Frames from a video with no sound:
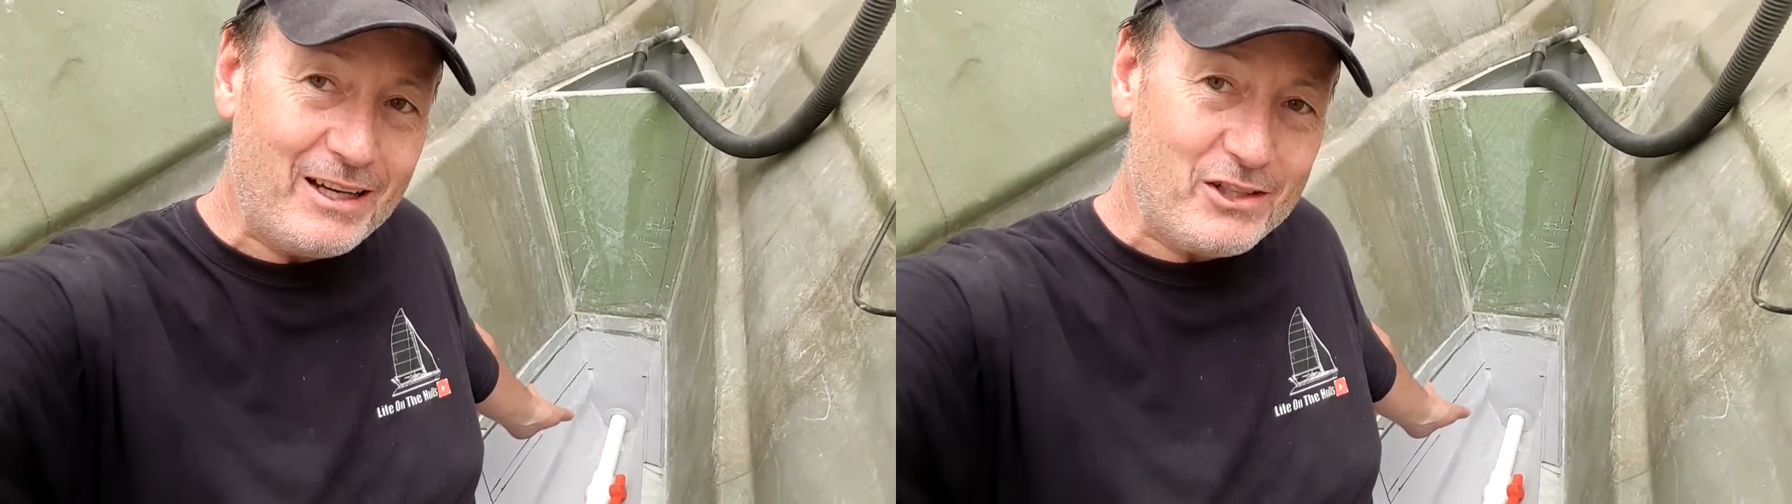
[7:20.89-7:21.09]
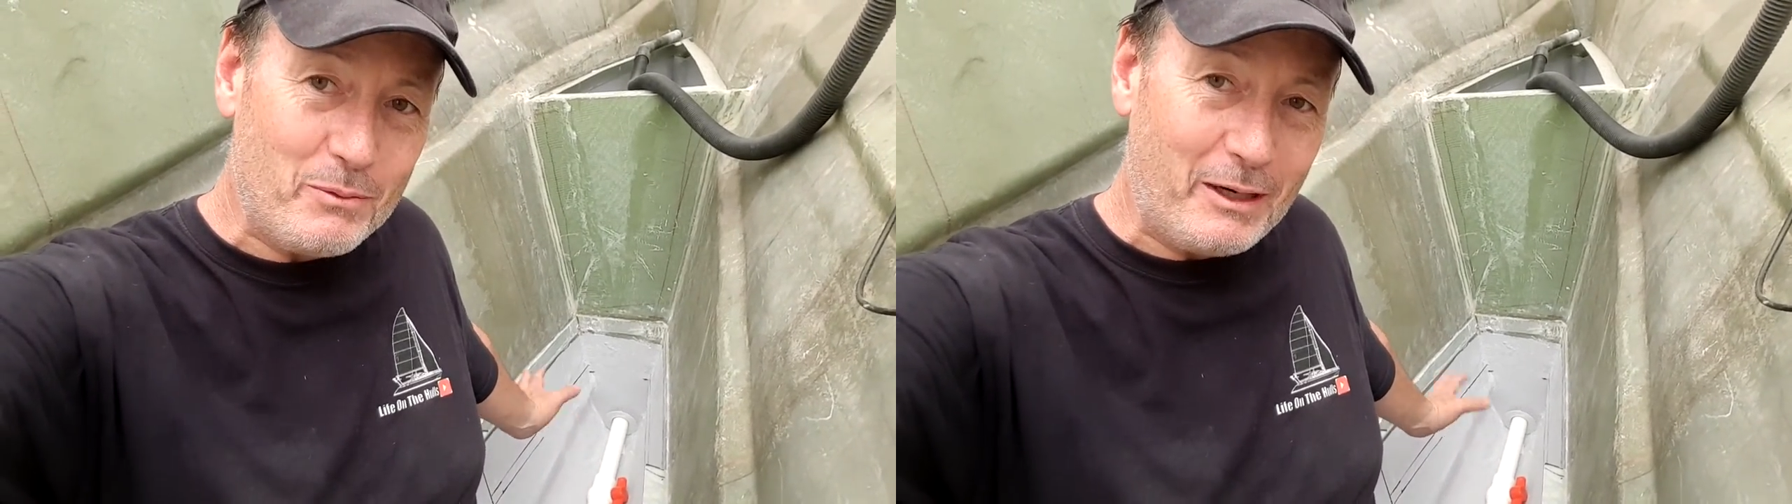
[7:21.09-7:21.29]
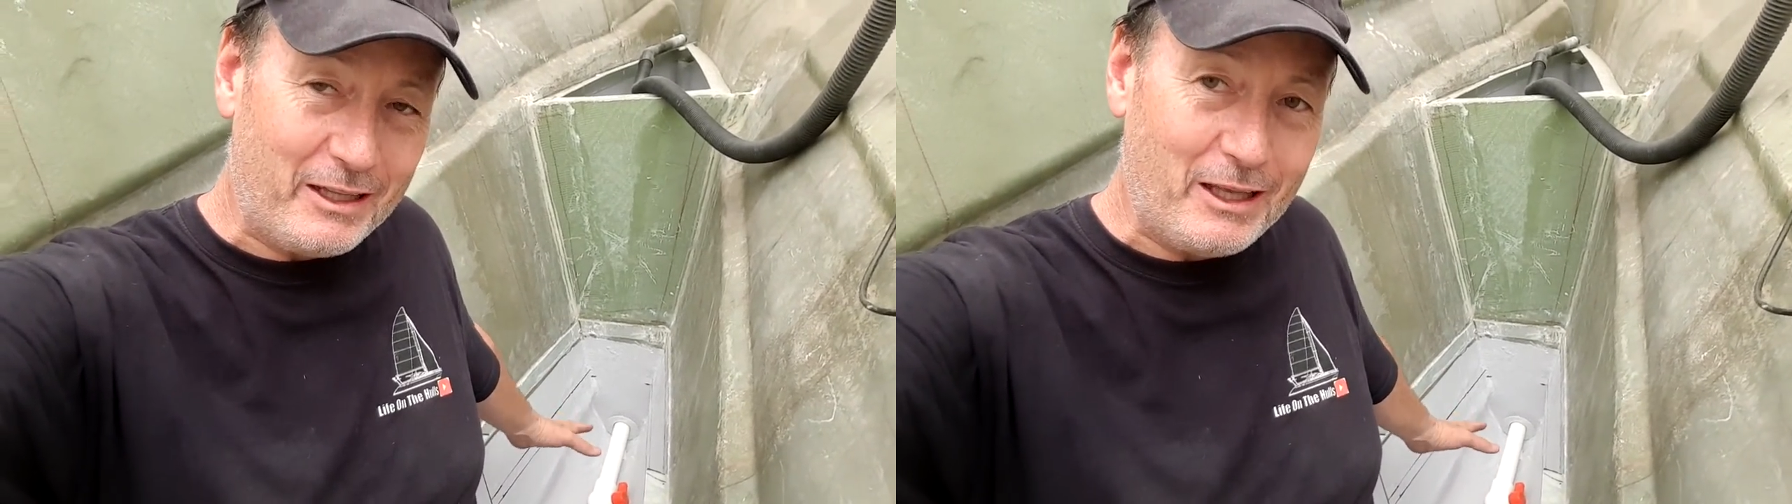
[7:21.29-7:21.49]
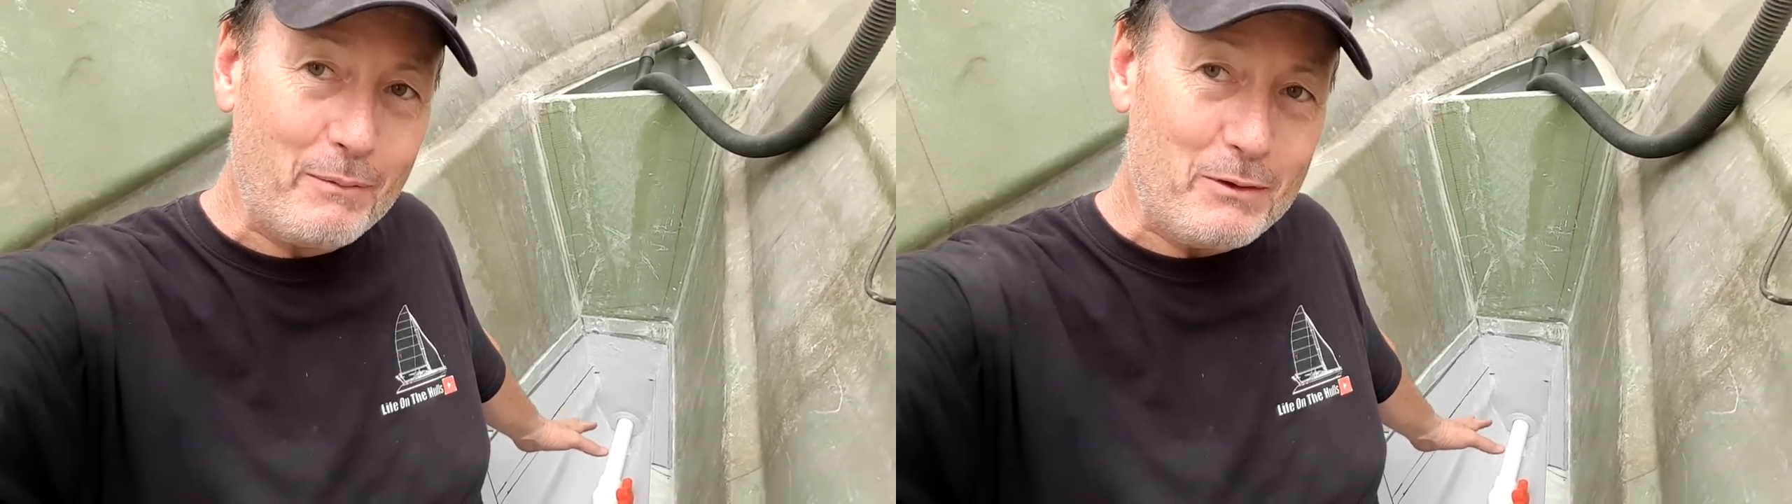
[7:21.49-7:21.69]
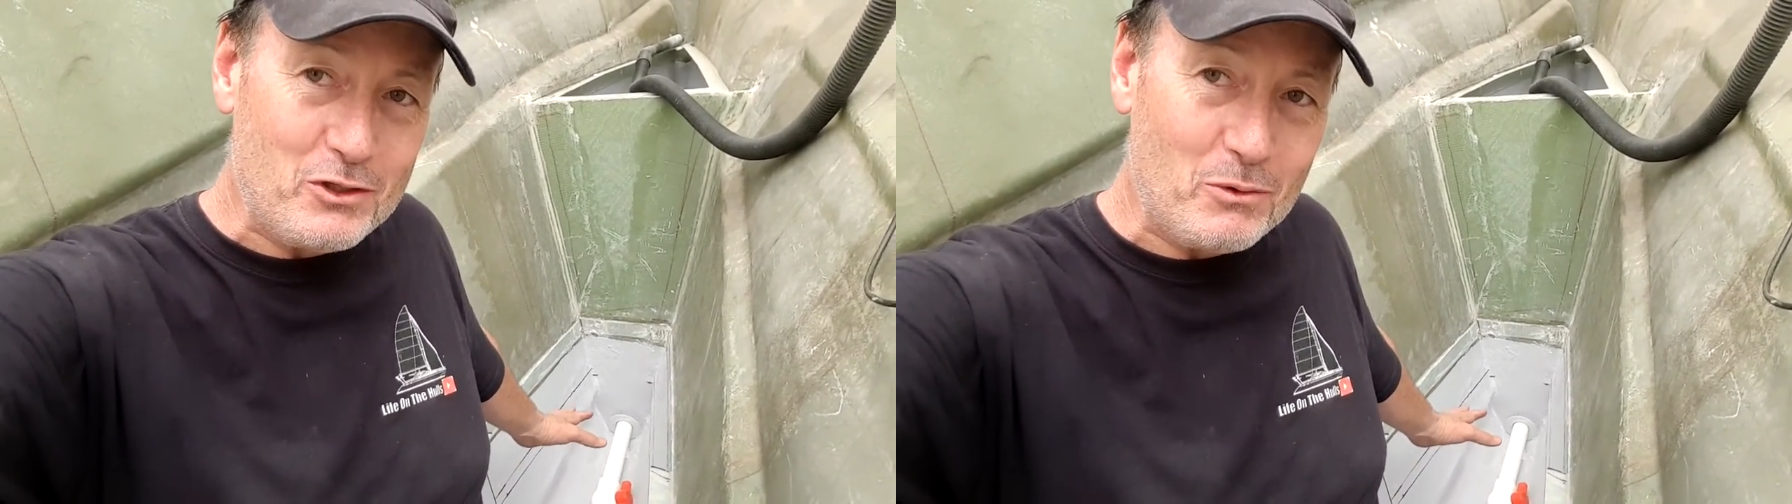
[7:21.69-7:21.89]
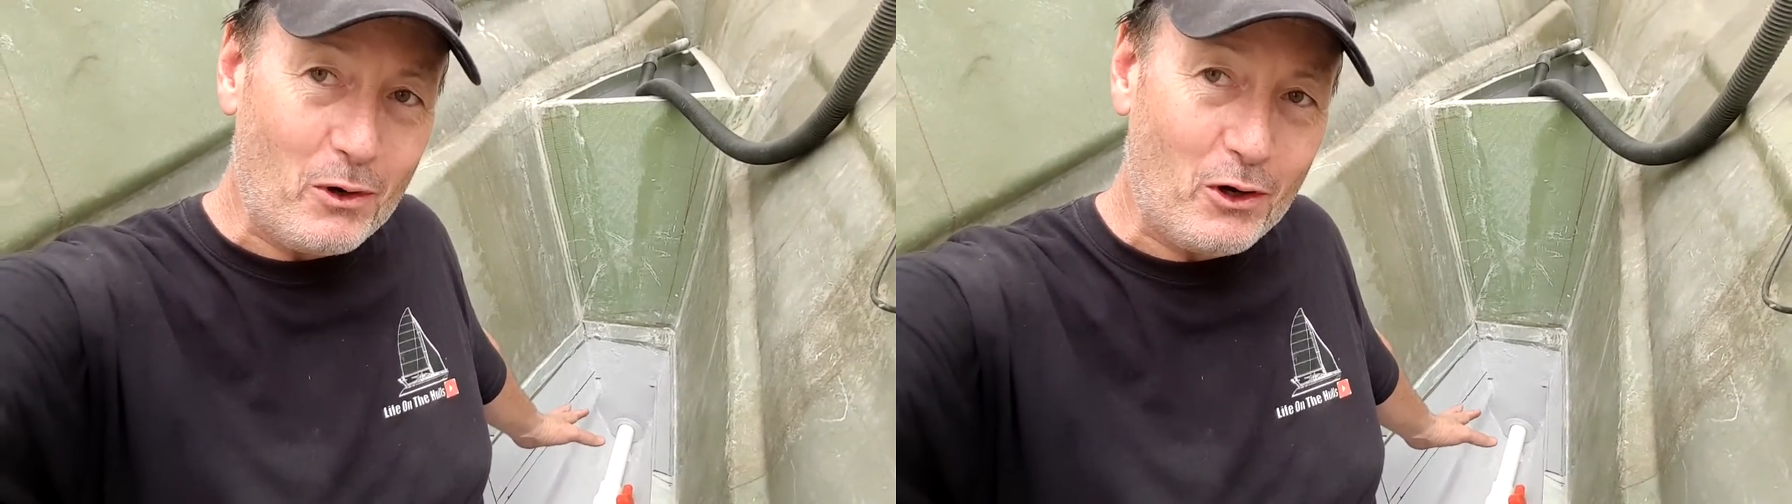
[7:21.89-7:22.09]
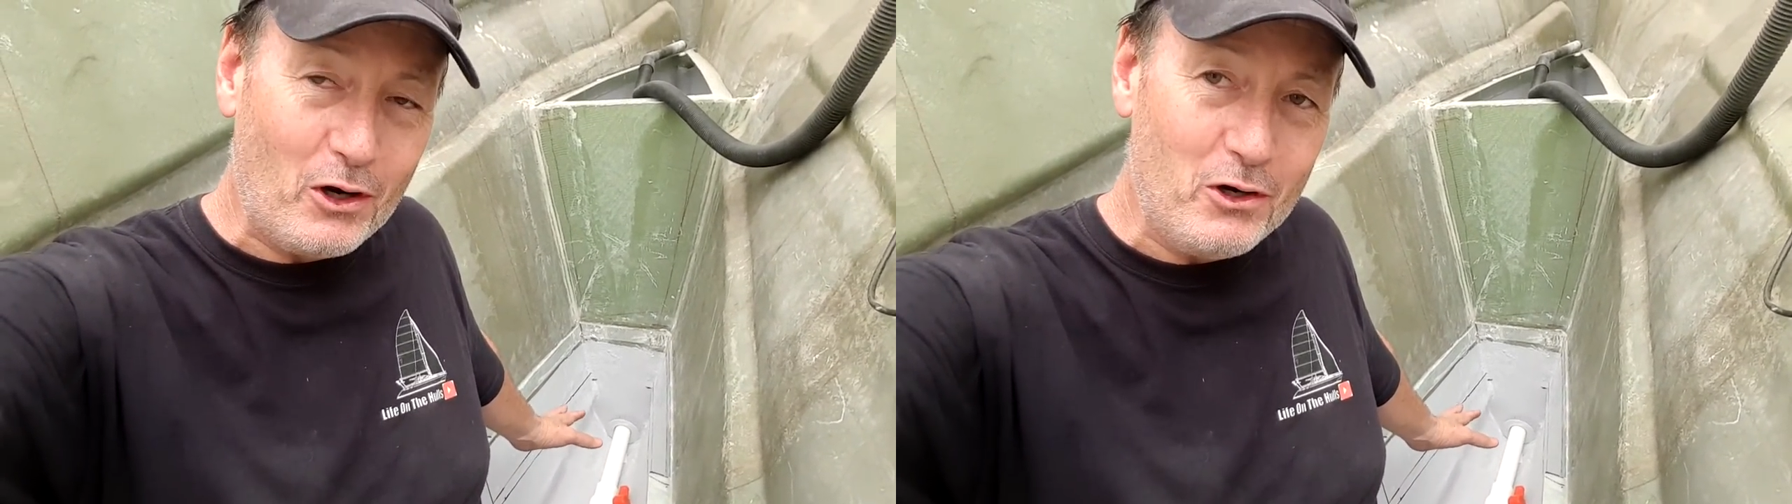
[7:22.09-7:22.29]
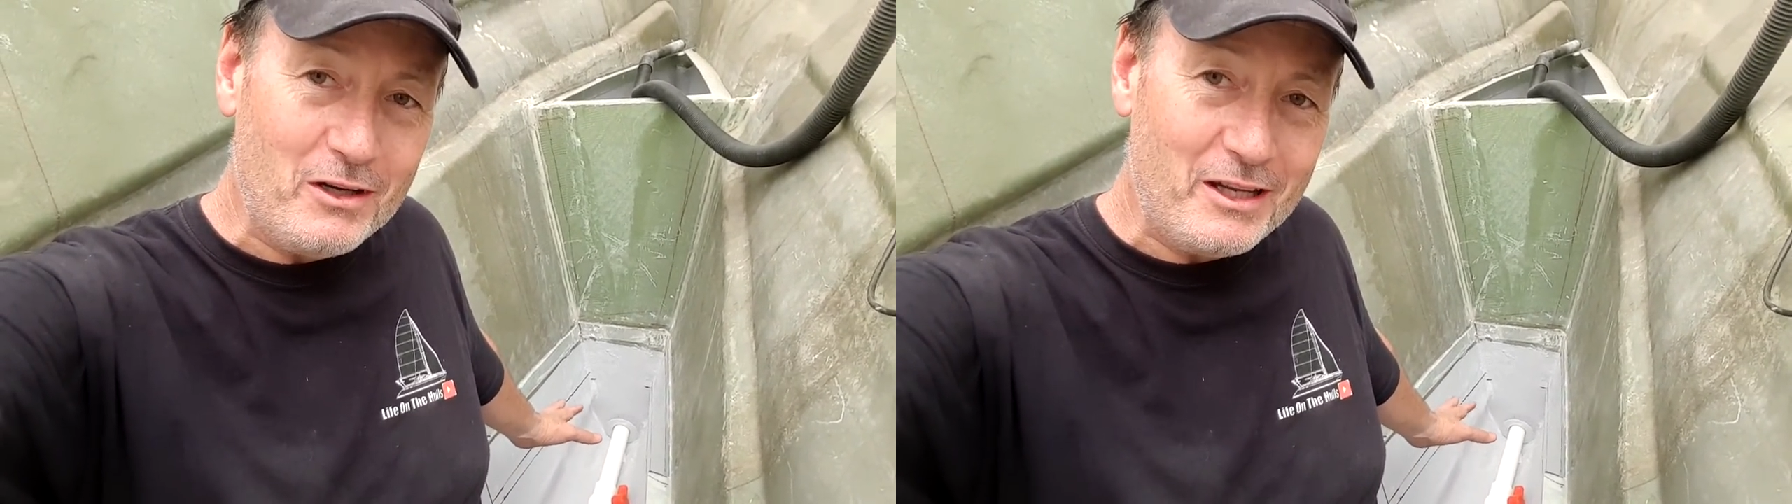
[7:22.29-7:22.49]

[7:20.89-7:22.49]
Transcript: Should be able to come in tomorrow,